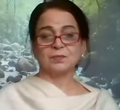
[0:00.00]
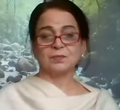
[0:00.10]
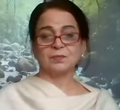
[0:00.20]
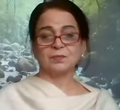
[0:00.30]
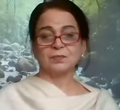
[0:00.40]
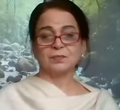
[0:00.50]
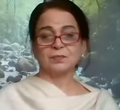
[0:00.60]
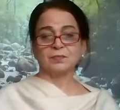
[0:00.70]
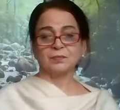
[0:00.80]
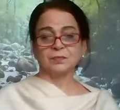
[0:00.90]

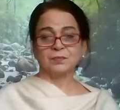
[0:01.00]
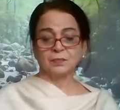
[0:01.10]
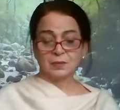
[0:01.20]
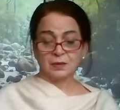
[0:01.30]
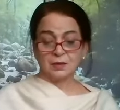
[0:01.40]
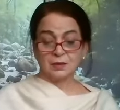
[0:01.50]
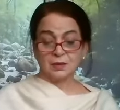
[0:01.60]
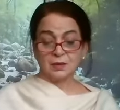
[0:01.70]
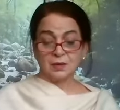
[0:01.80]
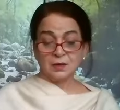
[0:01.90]
Nobody speaks.